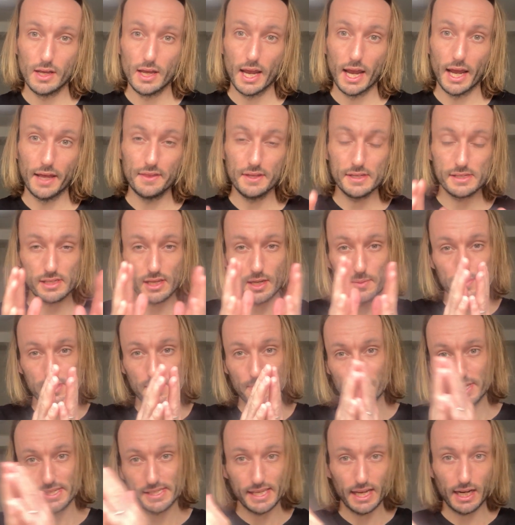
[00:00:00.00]
And this comes to
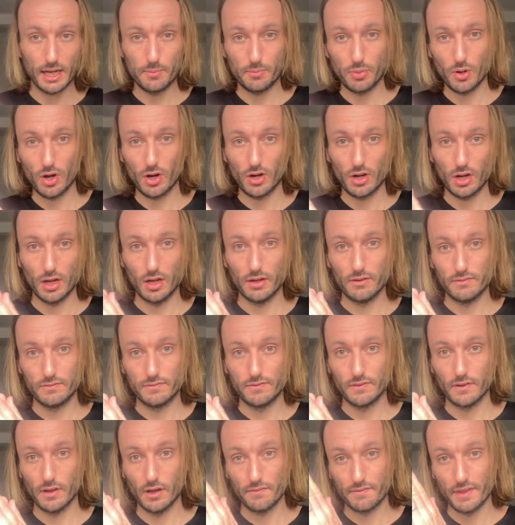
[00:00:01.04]
my second part of
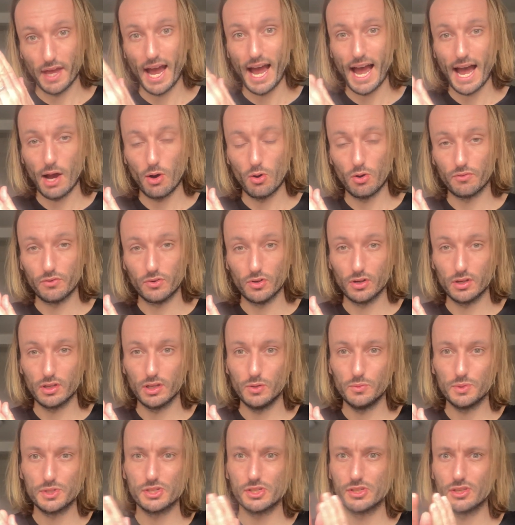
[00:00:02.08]
the how of cooking,
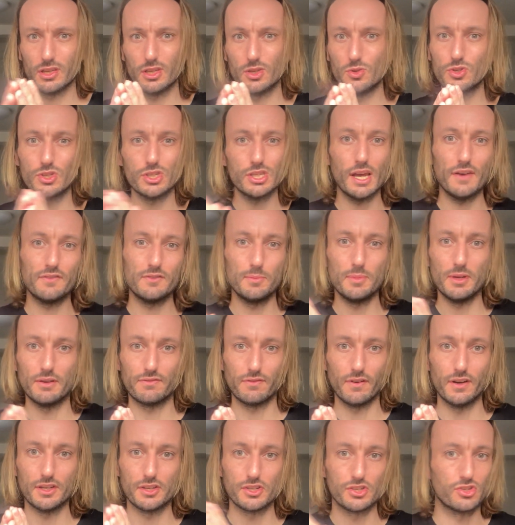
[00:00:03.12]
which is like you just have to be
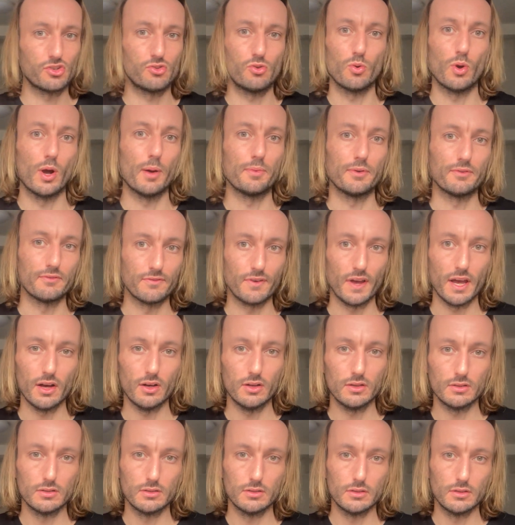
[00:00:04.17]
afraid to screw up and fail.
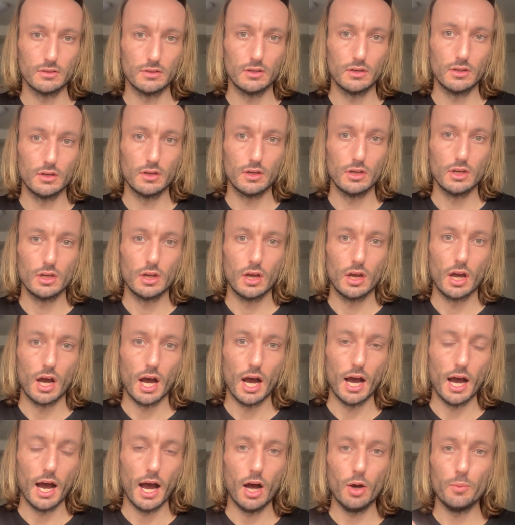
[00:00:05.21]

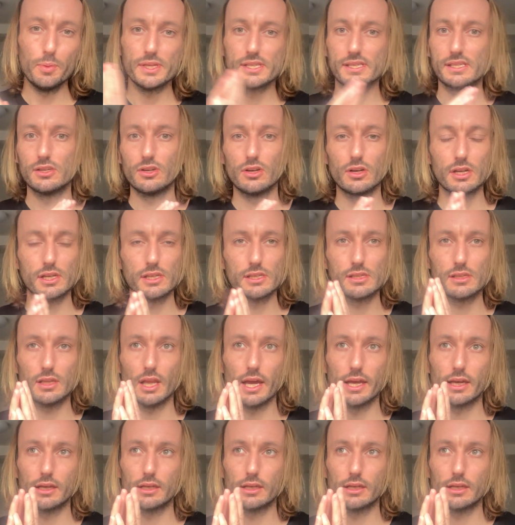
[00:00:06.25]
I'll be serious, like